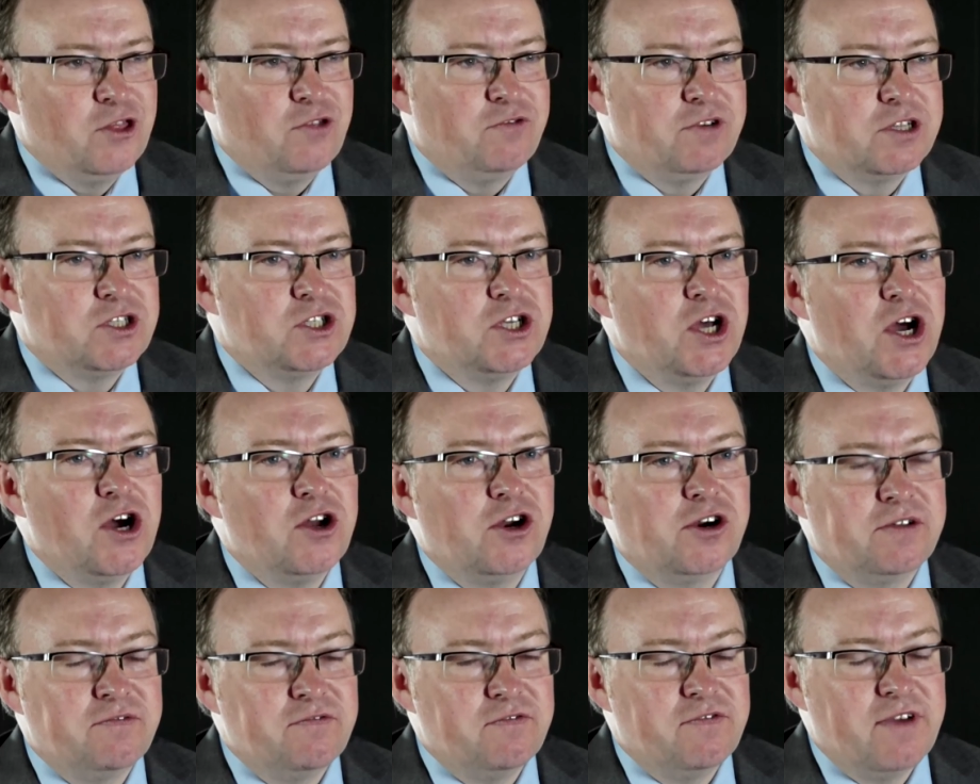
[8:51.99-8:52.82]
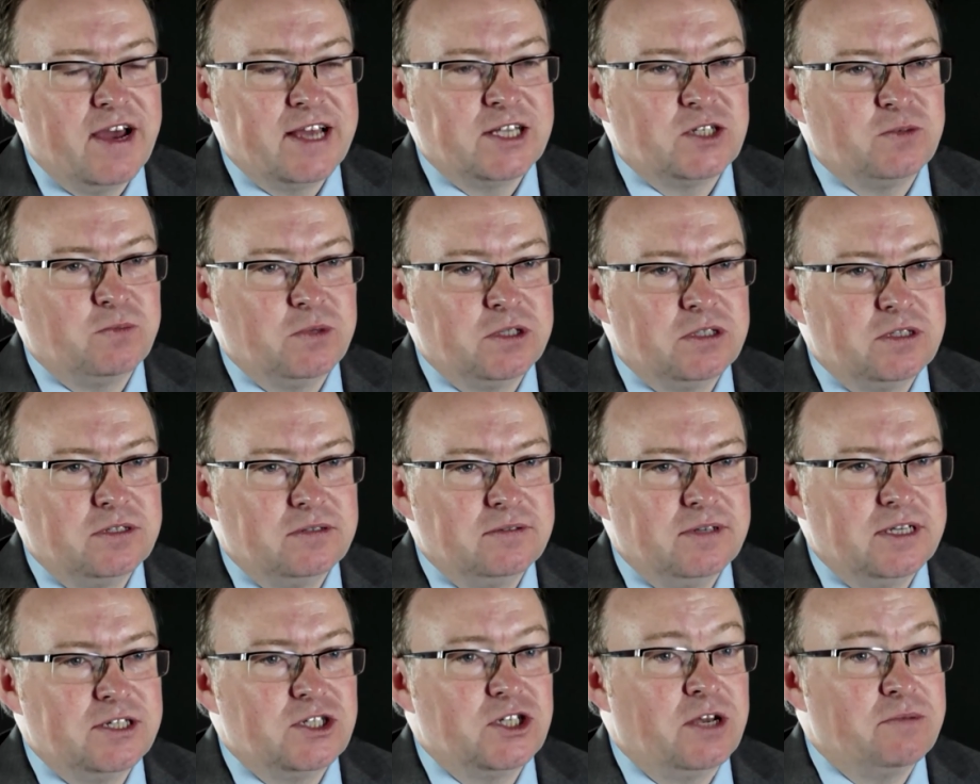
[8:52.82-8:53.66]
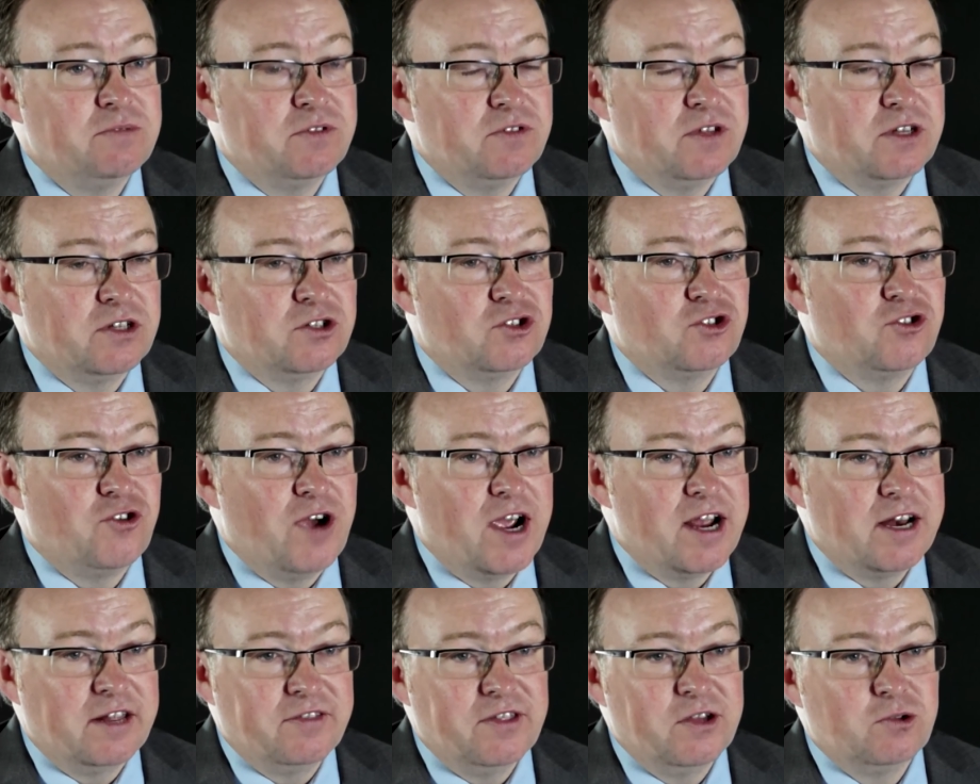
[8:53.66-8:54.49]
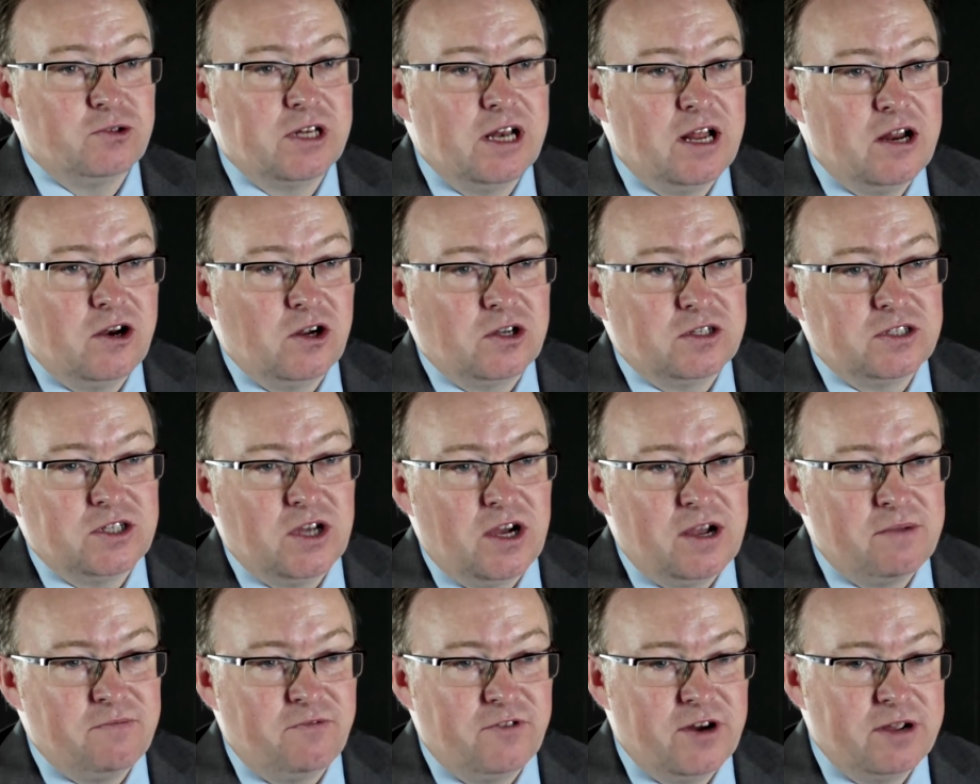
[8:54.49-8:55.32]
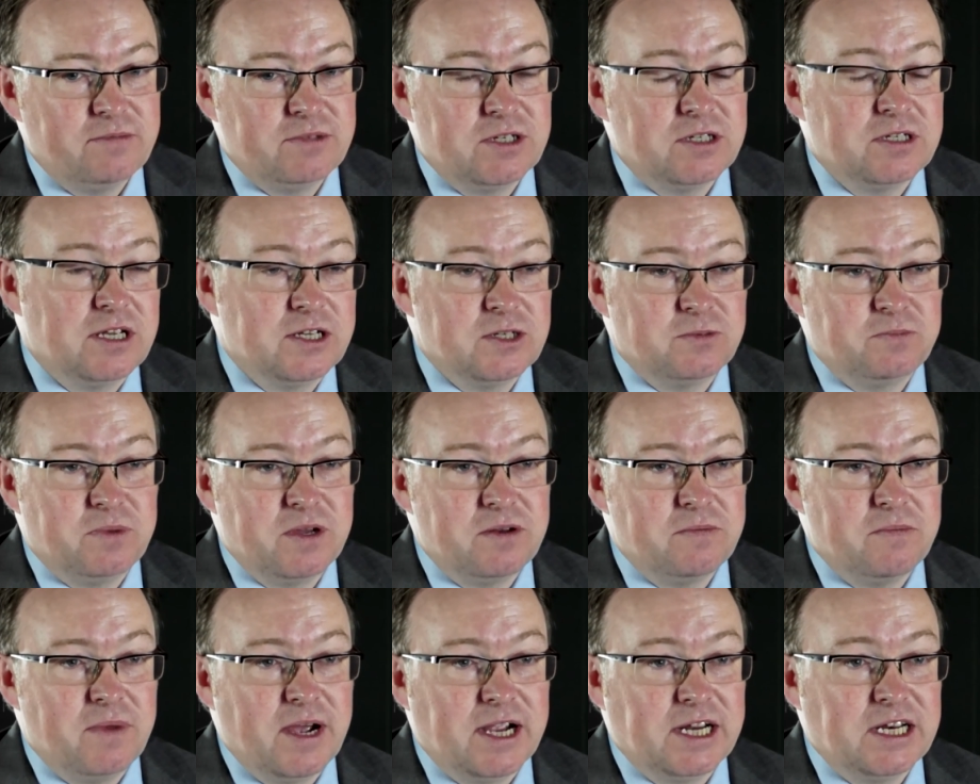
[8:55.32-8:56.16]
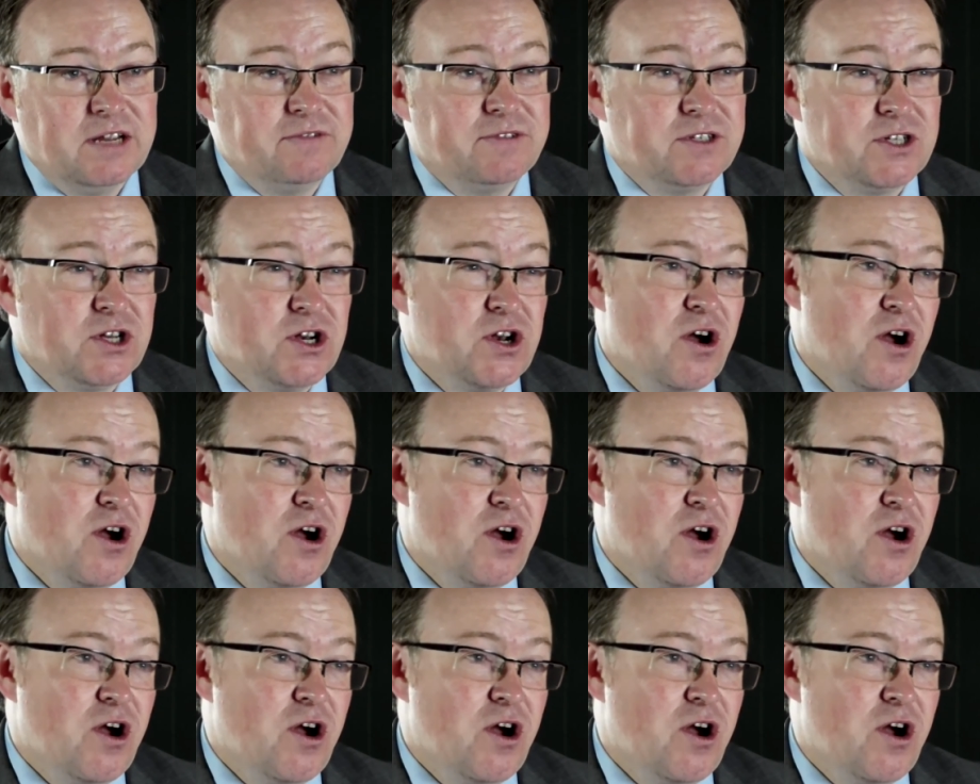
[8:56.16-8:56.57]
The return on investment in terms of the trading those long time frames has been magnificent.